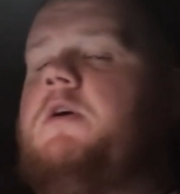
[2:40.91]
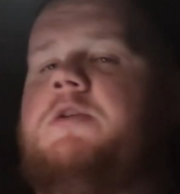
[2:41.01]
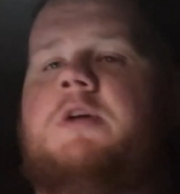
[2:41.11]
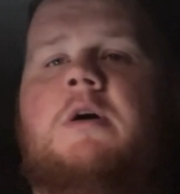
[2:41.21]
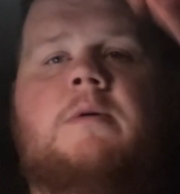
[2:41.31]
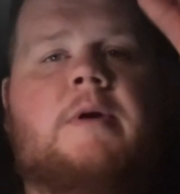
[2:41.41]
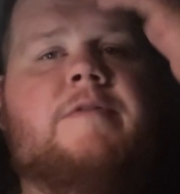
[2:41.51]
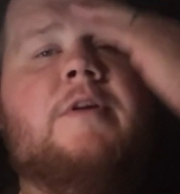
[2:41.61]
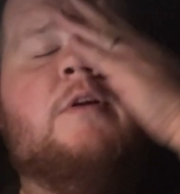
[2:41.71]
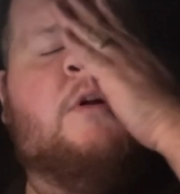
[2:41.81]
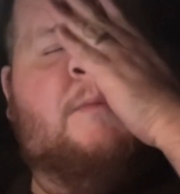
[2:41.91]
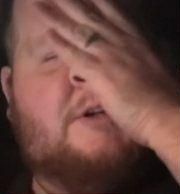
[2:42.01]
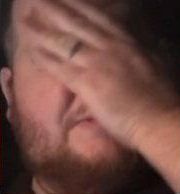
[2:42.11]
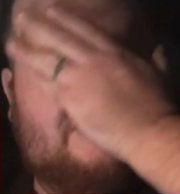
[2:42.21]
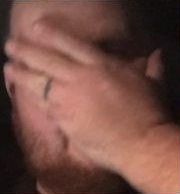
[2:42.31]
So if you don't know
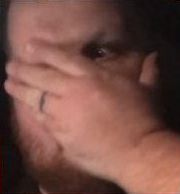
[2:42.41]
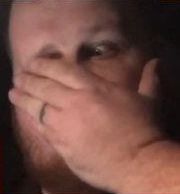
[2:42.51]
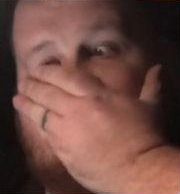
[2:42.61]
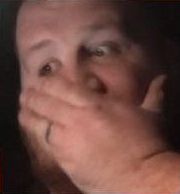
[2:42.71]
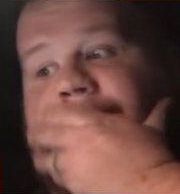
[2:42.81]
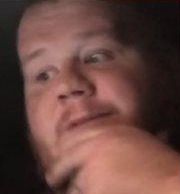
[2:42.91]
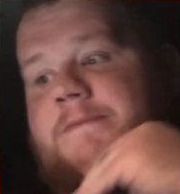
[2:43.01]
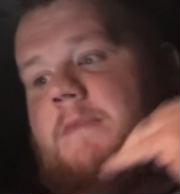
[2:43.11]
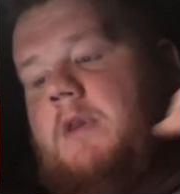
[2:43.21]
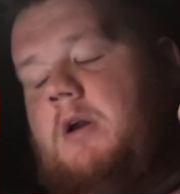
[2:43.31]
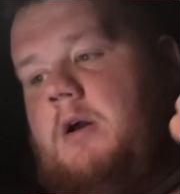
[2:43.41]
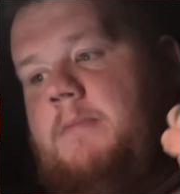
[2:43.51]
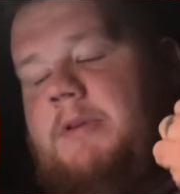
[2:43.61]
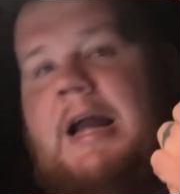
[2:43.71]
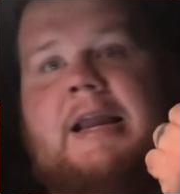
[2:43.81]
much about tobaccos,
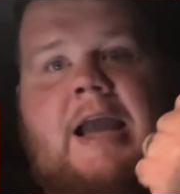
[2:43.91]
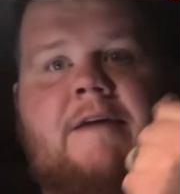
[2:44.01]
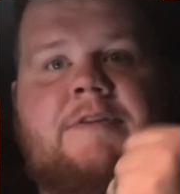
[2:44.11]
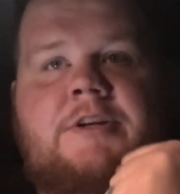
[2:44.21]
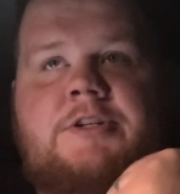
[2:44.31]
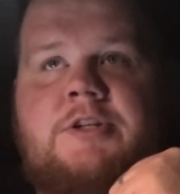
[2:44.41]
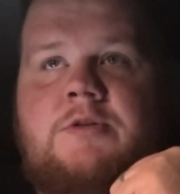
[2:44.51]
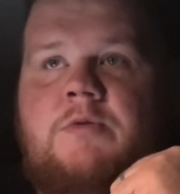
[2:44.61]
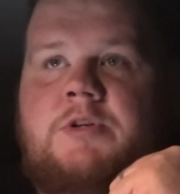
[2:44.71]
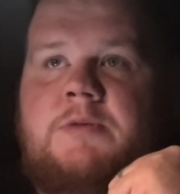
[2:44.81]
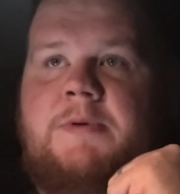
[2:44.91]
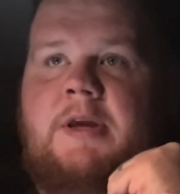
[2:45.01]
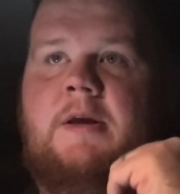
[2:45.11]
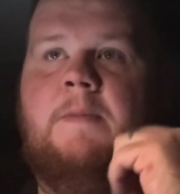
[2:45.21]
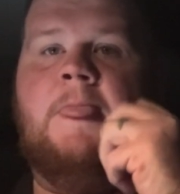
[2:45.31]
black Cavendish is going to
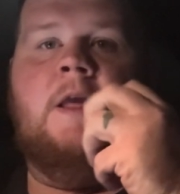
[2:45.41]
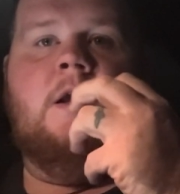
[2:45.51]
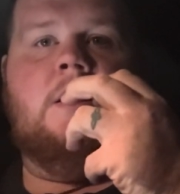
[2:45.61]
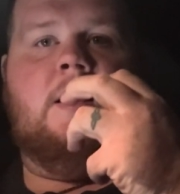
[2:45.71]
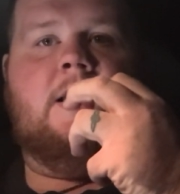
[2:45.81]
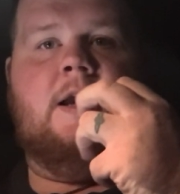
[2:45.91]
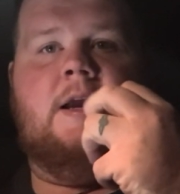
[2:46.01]
be like